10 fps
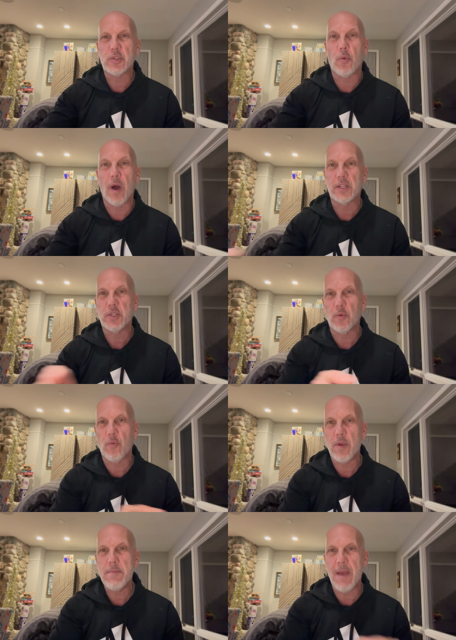to watch the
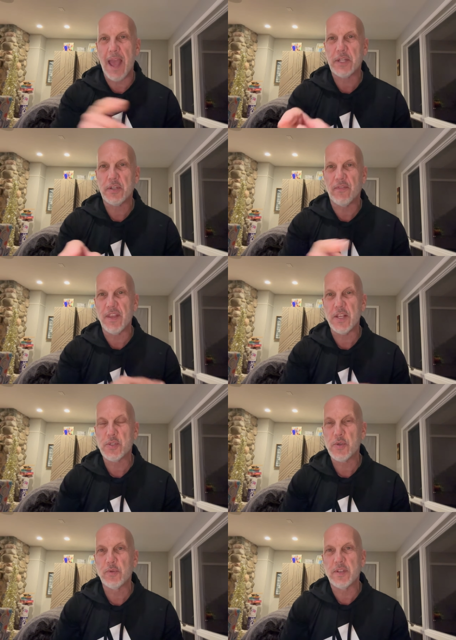rematch of these
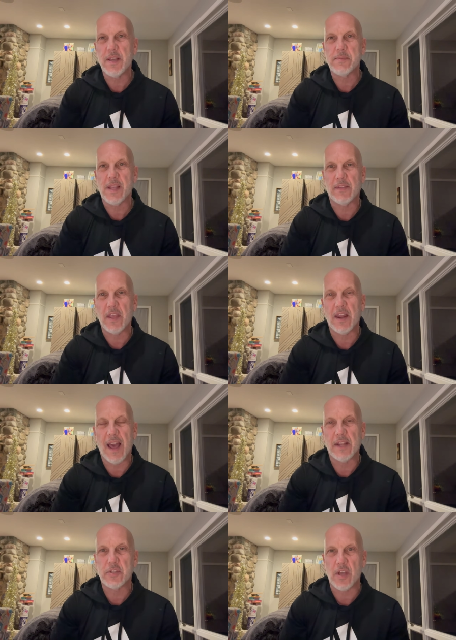two teams at the
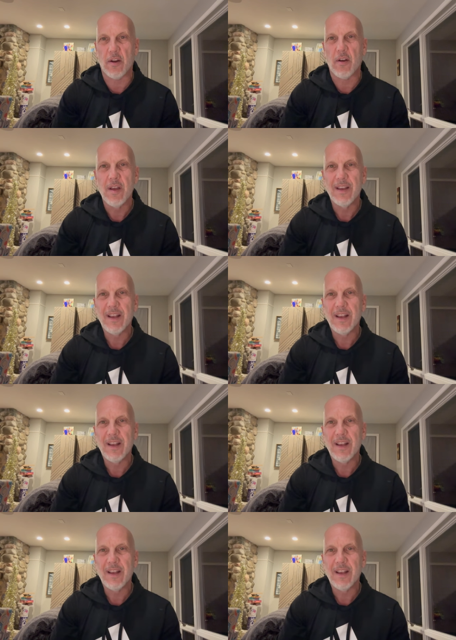United Center